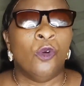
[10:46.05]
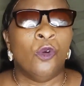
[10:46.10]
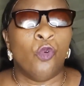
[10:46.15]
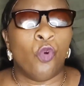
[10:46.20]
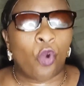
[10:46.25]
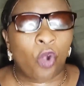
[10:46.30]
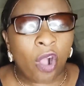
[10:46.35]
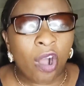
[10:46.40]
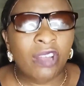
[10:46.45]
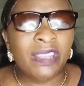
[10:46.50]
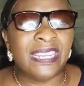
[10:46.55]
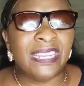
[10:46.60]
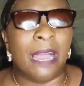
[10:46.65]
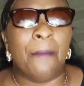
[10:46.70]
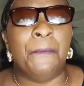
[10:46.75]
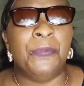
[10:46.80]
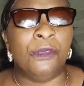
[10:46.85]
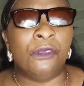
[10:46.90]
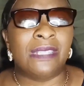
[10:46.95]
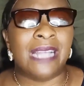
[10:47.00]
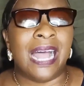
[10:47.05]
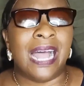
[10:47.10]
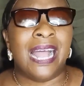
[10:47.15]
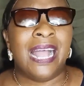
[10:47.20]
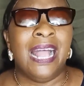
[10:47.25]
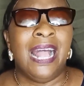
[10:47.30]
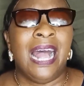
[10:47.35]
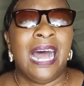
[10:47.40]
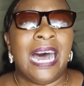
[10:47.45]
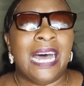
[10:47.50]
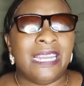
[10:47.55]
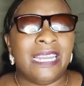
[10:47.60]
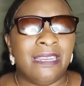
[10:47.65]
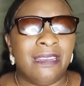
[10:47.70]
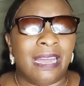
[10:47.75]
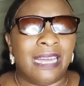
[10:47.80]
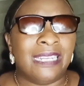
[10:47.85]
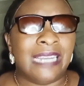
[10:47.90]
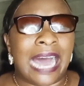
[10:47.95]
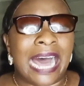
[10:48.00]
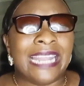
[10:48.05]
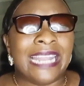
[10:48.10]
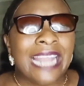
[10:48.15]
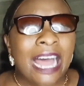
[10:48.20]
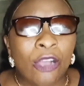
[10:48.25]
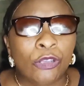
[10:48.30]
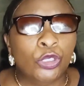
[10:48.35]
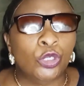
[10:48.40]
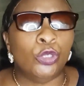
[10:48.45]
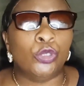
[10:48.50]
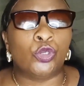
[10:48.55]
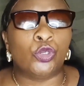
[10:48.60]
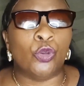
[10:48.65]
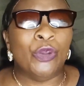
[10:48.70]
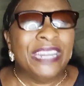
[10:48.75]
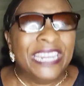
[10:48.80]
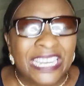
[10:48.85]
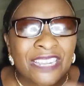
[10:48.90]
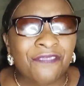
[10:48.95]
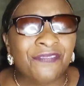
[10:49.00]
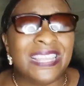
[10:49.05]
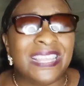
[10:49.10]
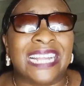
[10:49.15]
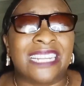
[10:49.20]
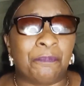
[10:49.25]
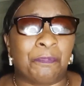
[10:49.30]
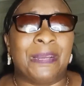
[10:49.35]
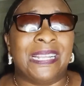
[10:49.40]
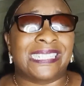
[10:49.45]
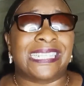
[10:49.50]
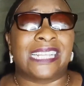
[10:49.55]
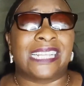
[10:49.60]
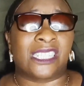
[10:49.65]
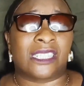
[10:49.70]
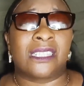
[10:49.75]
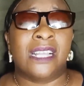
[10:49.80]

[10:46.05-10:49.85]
We'll call the abuser and allow you to leave that place